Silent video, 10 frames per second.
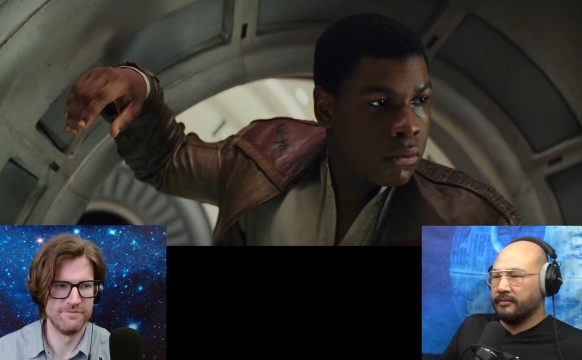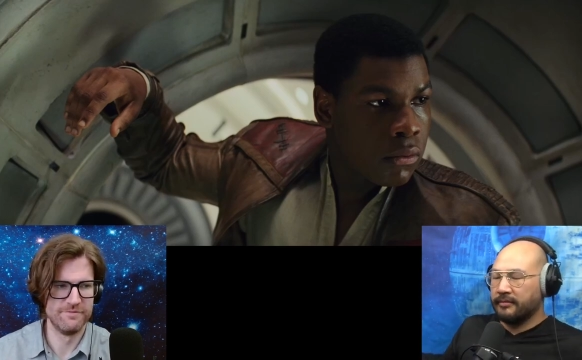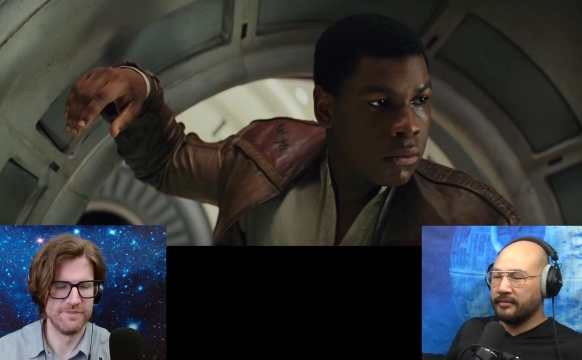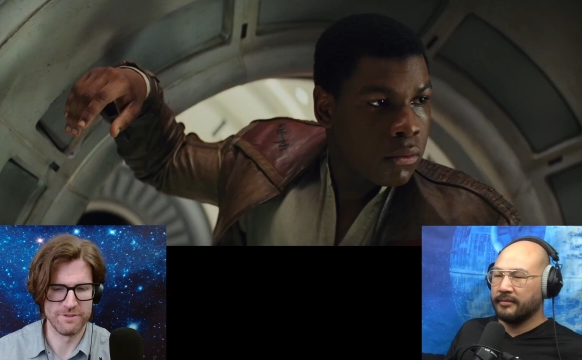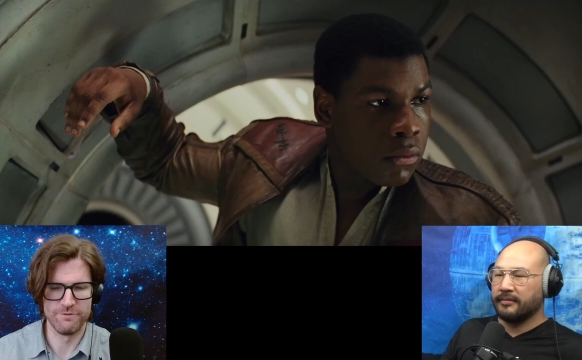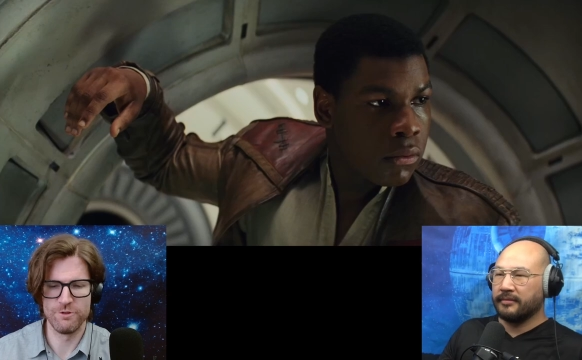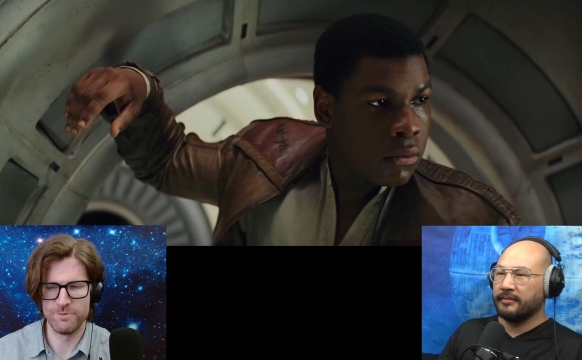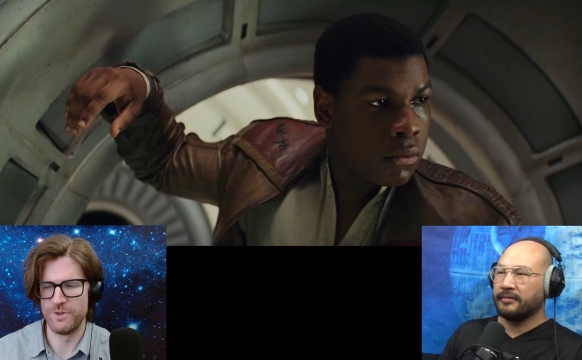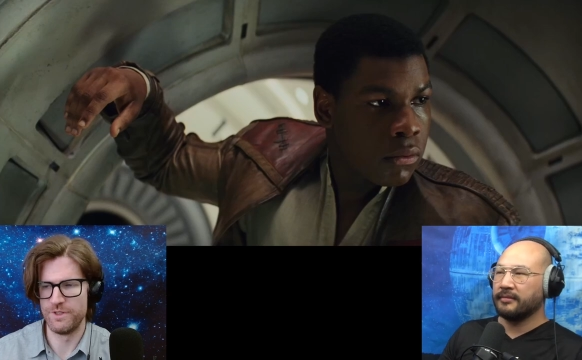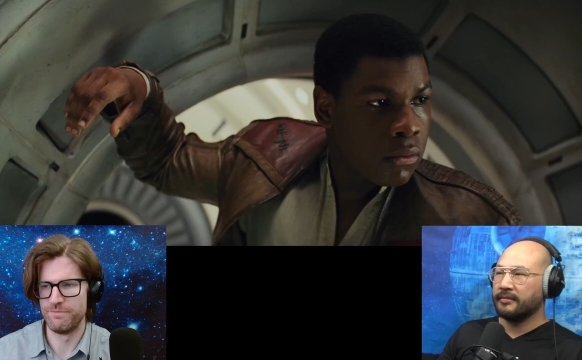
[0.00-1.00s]
Speaker 1: There's a force
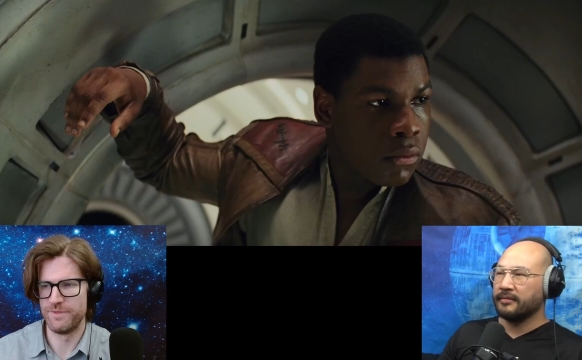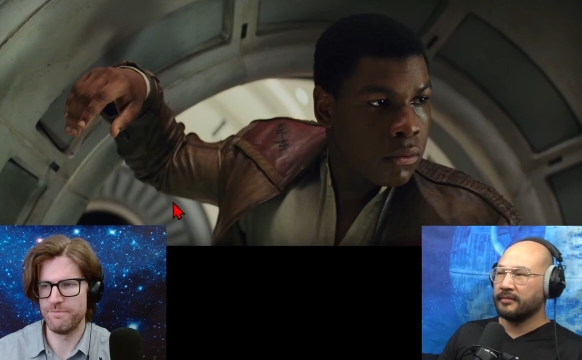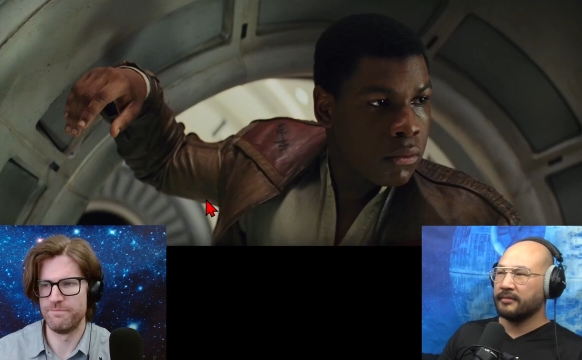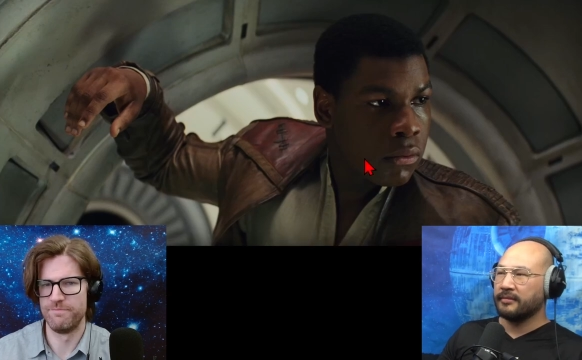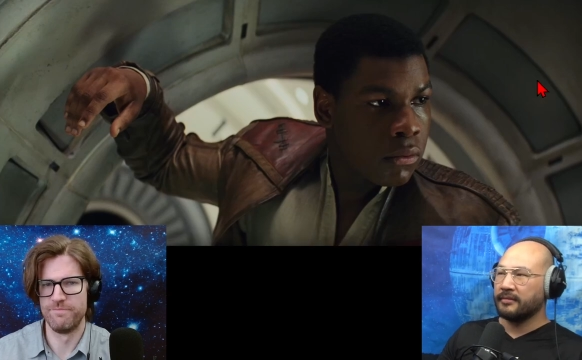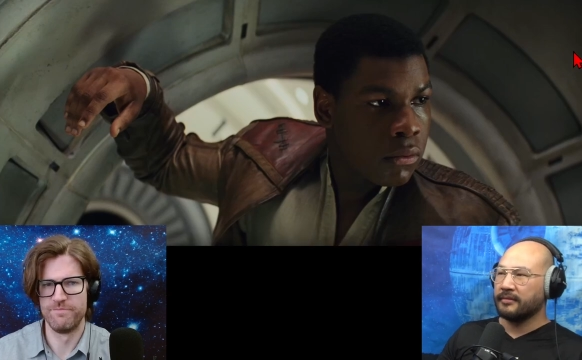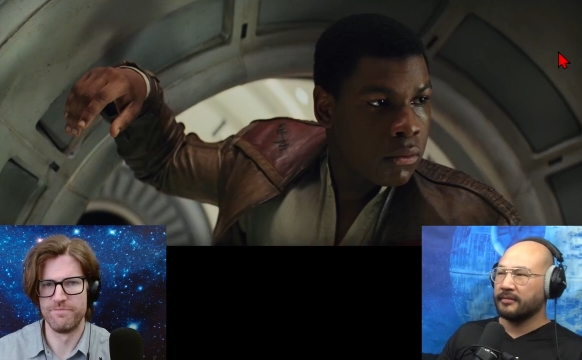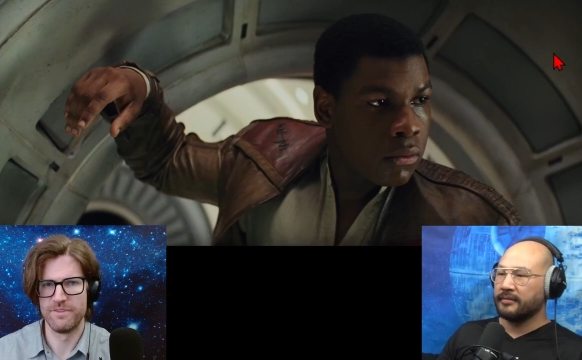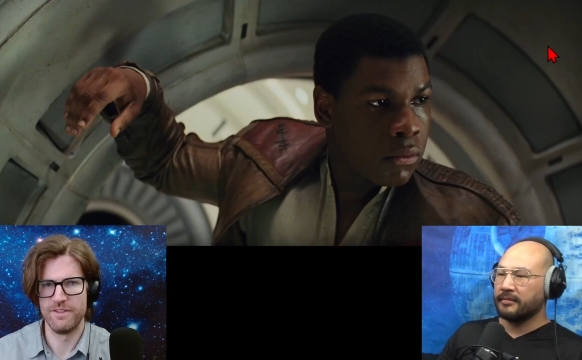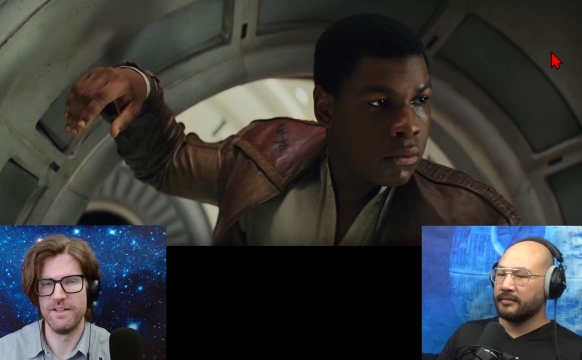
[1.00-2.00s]
between them. Yep.
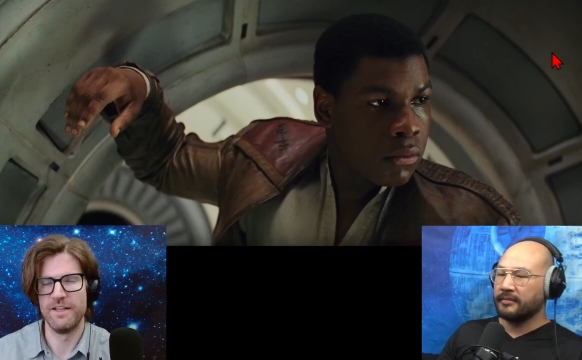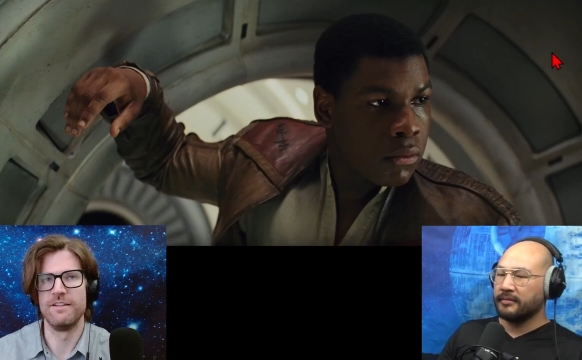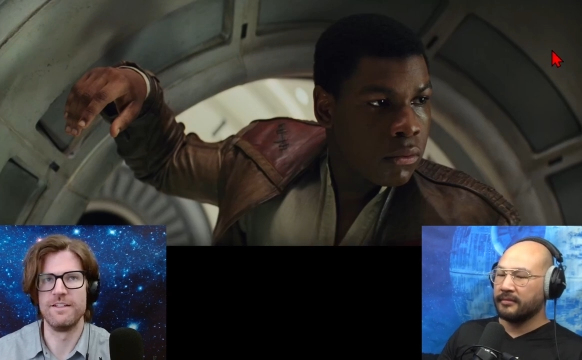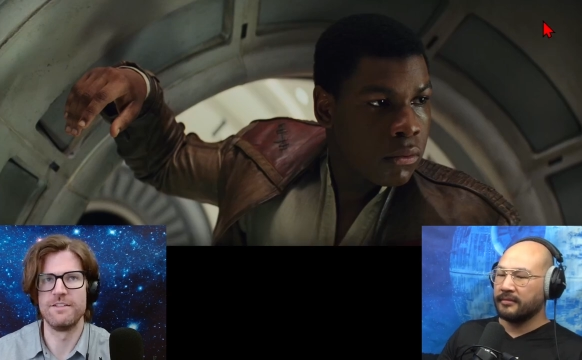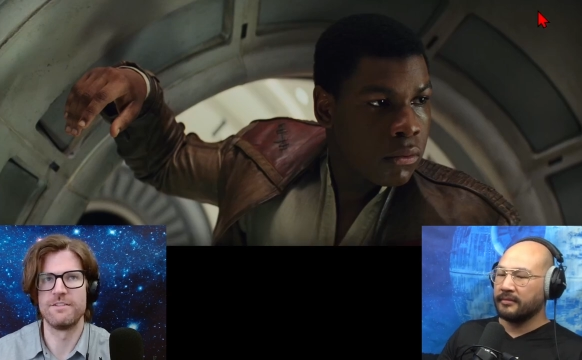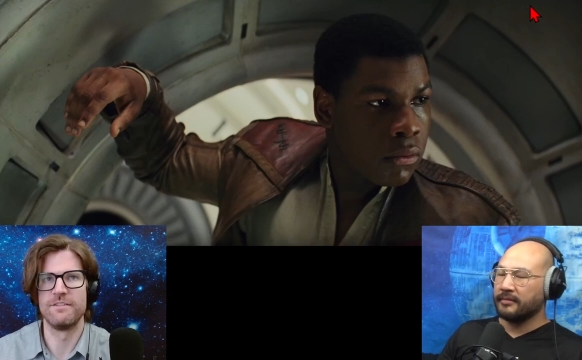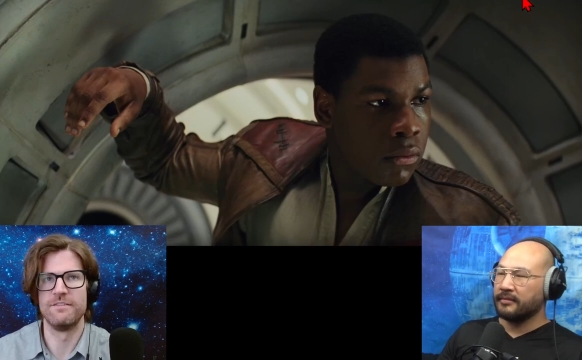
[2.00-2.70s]
And it's